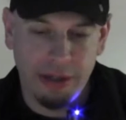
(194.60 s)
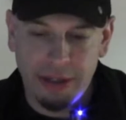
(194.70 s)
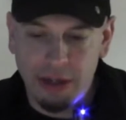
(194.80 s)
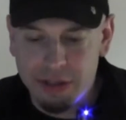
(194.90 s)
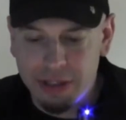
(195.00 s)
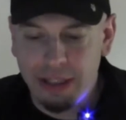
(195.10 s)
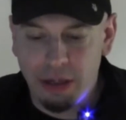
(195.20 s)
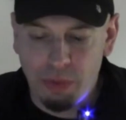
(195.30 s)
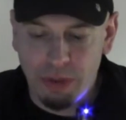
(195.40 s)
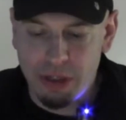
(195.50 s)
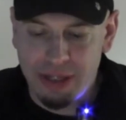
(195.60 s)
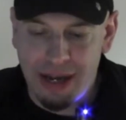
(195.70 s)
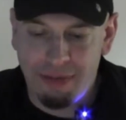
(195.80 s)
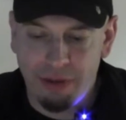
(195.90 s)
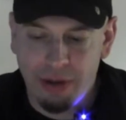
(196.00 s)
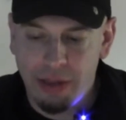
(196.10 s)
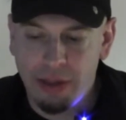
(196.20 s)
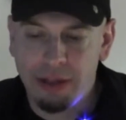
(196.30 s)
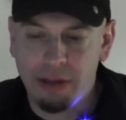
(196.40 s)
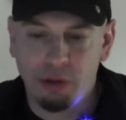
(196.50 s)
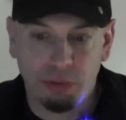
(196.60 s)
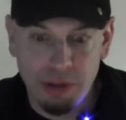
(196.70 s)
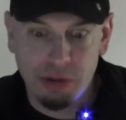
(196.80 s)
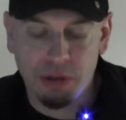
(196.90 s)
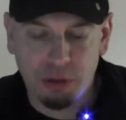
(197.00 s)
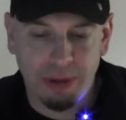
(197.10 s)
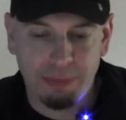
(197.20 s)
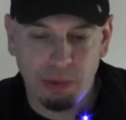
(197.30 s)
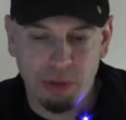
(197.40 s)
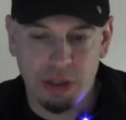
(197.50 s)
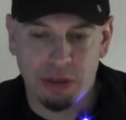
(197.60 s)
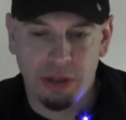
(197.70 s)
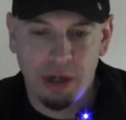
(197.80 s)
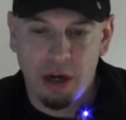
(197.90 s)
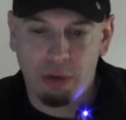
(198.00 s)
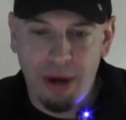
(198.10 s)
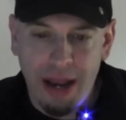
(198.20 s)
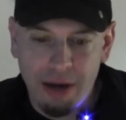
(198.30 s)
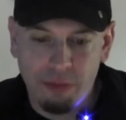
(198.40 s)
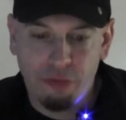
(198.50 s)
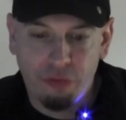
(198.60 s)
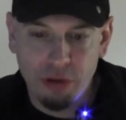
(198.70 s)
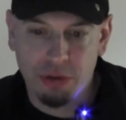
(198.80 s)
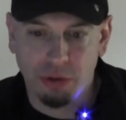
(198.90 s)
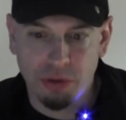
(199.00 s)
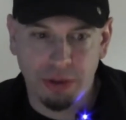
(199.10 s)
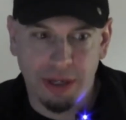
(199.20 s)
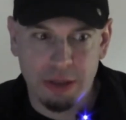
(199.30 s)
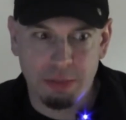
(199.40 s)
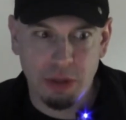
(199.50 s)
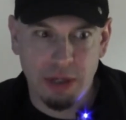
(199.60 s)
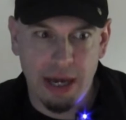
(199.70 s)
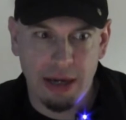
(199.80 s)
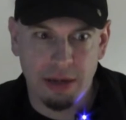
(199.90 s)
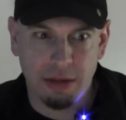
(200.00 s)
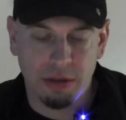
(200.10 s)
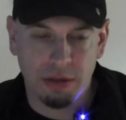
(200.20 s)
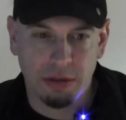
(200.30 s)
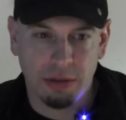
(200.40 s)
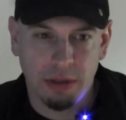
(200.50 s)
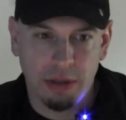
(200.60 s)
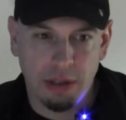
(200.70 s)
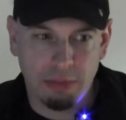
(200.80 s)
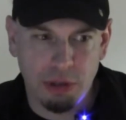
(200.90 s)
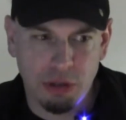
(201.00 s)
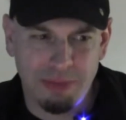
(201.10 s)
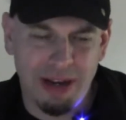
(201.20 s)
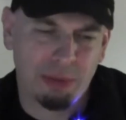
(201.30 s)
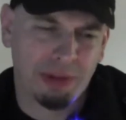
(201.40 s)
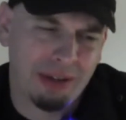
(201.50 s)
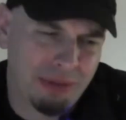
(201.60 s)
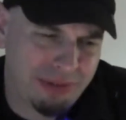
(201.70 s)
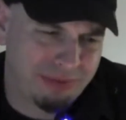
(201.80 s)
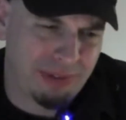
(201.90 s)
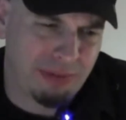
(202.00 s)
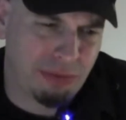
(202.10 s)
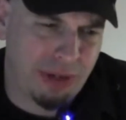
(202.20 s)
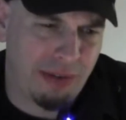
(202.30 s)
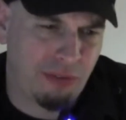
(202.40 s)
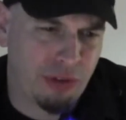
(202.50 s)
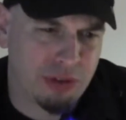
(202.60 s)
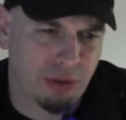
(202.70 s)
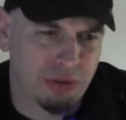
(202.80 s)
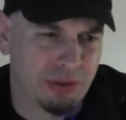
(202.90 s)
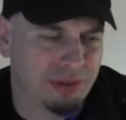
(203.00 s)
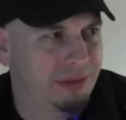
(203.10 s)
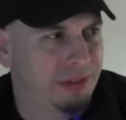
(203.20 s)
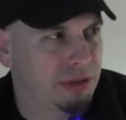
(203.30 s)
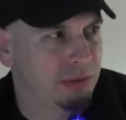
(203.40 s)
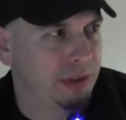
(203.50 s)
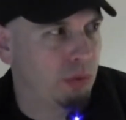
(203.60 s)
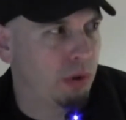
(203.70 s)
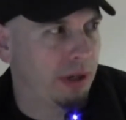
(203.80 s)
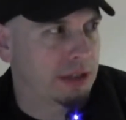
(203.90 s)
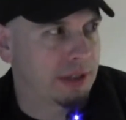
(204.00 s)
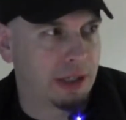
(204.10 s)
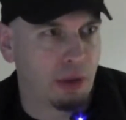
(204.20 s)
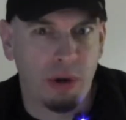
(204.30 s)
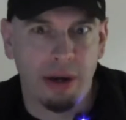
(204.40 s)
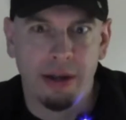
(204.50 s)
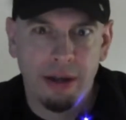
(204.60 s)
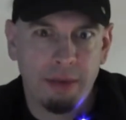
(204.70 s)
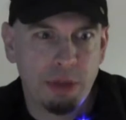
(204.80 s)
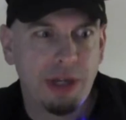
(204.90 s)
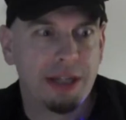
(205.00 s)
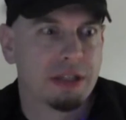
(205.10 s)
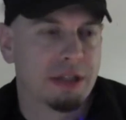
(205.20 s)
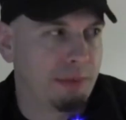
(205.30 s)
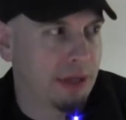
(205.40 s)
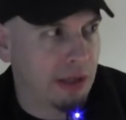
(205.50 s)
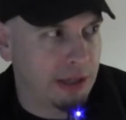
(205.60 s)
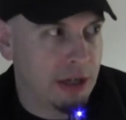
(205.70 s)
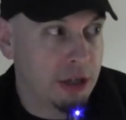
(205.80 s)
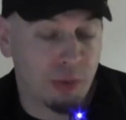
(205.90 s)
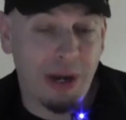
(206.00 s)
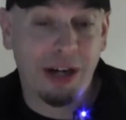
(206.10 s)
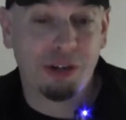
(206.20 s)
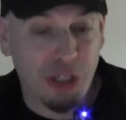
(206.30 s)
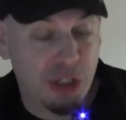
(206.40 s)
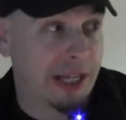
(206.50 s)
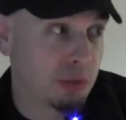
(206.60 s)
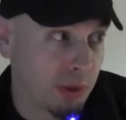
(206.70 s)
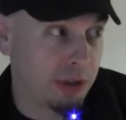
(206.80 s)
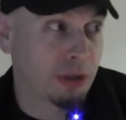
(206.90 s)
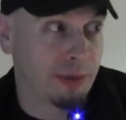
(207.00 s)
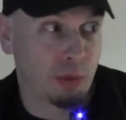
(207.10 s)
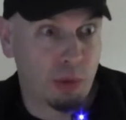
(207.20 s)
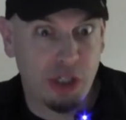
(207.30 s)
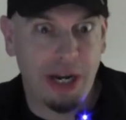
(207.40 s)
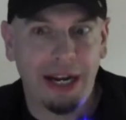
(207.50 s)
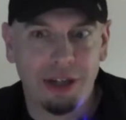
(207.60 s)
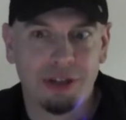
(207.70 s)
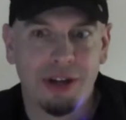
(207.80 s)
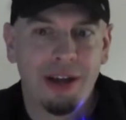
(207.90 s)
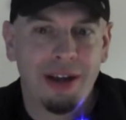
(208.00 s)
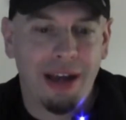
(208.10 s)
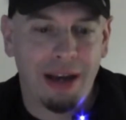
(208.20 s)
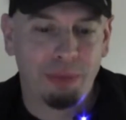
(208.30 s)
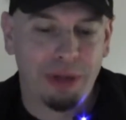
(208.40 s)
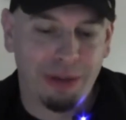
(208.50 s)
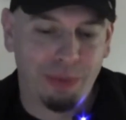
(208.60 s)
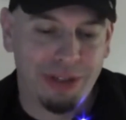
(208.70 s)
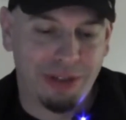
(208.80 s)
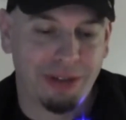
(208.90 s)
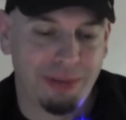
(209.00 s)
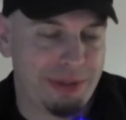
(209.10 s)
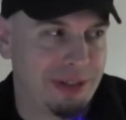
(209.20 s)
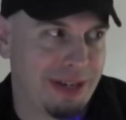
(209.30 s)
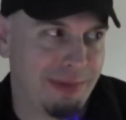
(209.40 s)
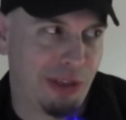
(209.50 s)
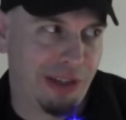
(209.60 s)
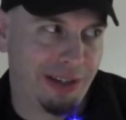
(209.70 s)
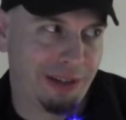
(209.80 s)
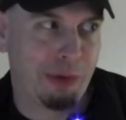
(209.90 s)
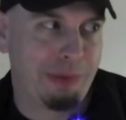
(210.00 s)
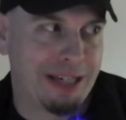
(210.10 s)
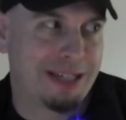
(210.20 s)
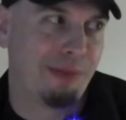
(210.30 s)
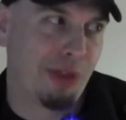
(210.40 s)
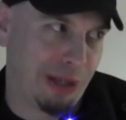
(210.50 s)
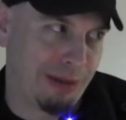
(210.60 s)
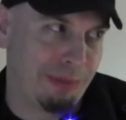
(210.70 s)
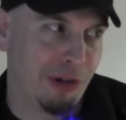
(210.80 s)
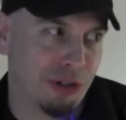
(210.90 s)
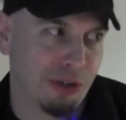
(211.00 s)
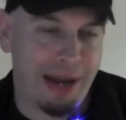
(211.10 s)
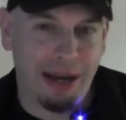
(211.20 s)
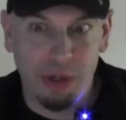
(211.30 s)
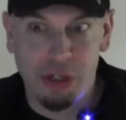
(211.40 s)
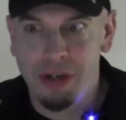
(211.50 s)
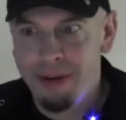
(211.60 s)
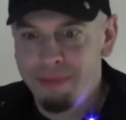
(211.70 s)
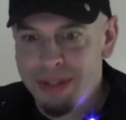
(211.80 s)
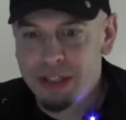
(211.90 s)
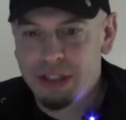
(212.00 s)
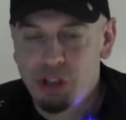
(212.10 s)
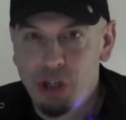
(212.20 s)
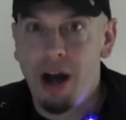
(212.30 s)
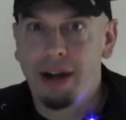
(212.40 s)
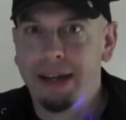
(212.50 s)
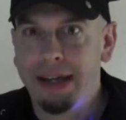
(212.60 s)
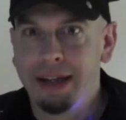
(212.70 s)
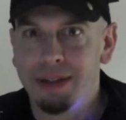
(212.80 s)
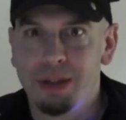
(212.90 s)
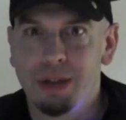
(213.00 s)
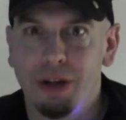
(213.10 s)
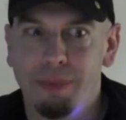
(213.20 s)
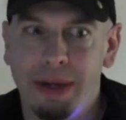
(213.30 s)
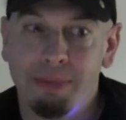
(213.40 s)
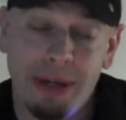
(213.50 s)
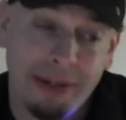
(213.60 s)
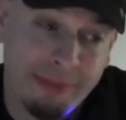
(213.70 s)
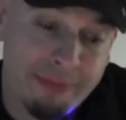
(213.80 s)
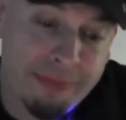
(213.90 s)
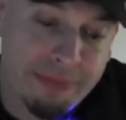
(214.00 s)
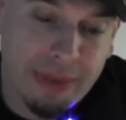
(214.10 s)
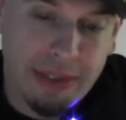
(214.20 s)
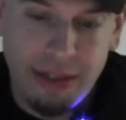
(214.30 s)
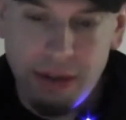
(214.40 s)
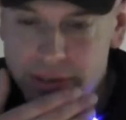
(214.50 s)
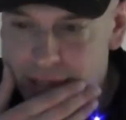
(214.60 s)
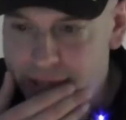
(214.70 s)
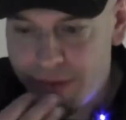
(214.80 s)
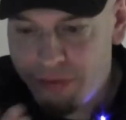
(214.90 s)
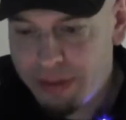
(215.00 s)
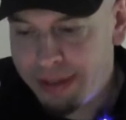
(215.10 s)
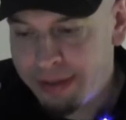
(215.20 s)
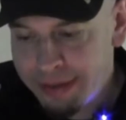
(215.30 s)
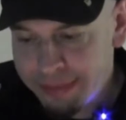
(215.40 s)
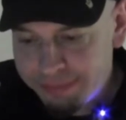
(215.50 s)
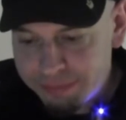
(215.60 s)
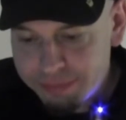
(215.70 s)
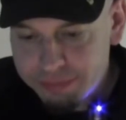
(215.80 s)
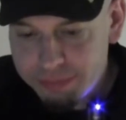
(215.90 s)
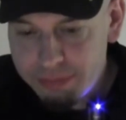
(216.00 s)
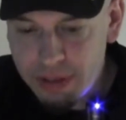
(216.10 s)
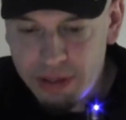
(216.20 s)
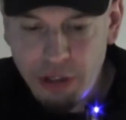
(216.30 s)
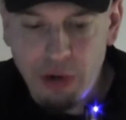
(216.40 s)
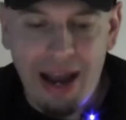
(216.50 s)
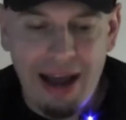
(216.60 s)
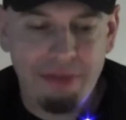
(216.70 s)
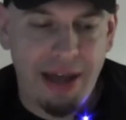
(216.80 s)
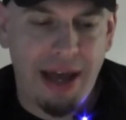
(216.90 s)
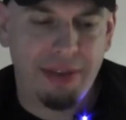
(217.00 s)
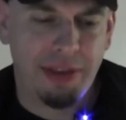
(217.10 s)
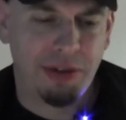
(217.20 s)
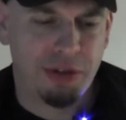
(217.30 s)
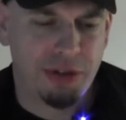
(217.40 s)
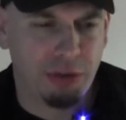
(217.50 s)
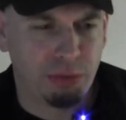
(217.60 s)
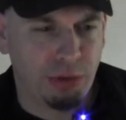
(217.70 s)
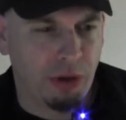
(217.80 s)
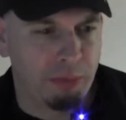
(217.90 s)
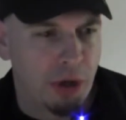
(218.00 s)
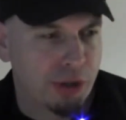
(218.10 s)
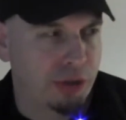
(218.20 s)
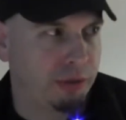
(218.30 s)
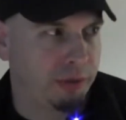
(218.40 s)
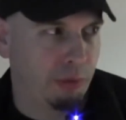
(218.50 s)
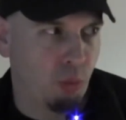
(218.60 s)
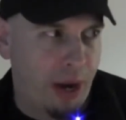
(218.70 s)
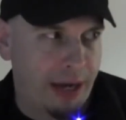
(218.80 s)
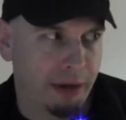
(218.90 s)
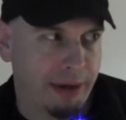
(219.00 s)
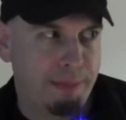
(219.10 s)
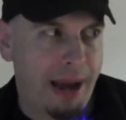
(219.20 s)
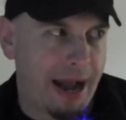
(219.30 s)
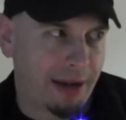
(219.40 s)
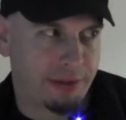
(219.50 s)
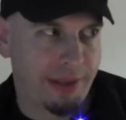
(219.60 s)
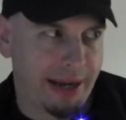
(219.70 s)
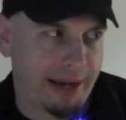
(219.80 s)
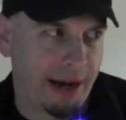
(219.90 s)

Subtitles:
it's like you don't want to just have. I think in the original script it was just a random foot soldier gets mutated into Mutagen Man. And we're like, well, a random foot soldier doesn't really work. It's like you want to mutate somebody that. So we actually that's one of the scripts we changed, and we turned him into Timothy. We made Timothy Mutagen Man, which is shocking and disturbing. But it's like I feel like if you don't have that, then there's no real emotional weight or impact to that